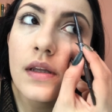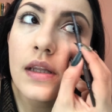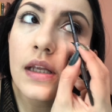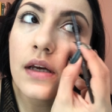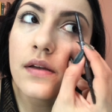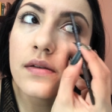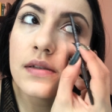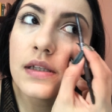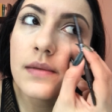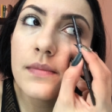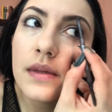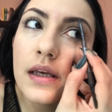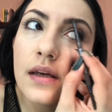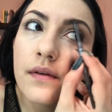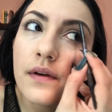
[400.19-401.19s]
Now the same
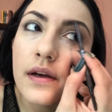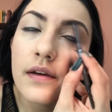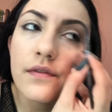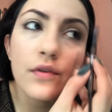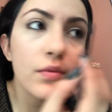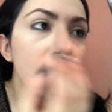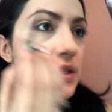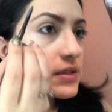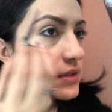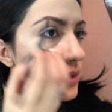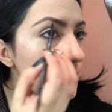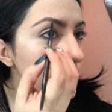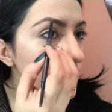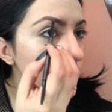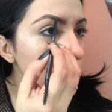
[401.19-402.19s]
thing, right? If you mess
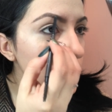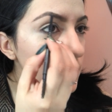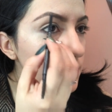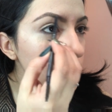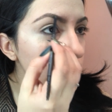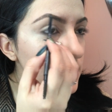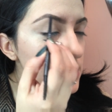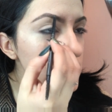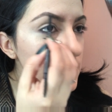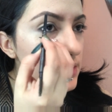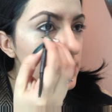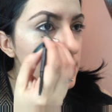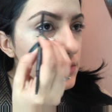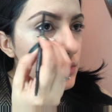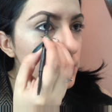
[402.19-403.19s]
up and you're like, oh, I
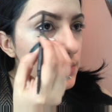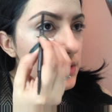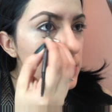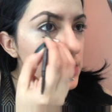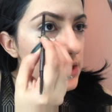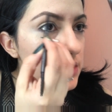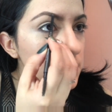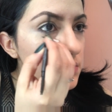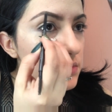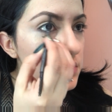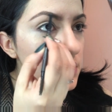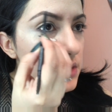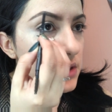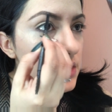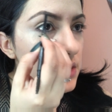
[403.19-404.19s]
took too much out,
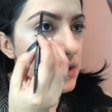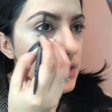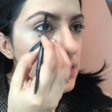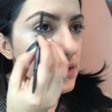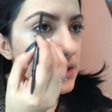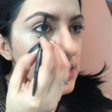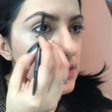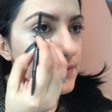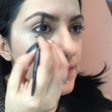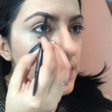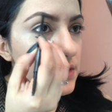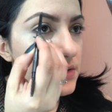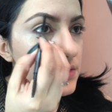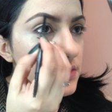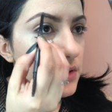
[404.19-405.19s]
that's
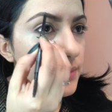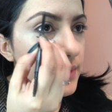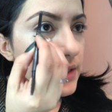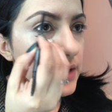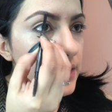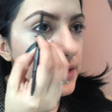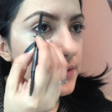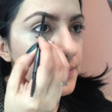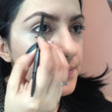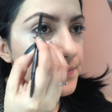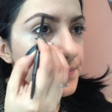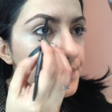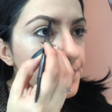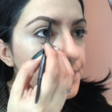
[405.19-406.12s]
fine. Just go back in,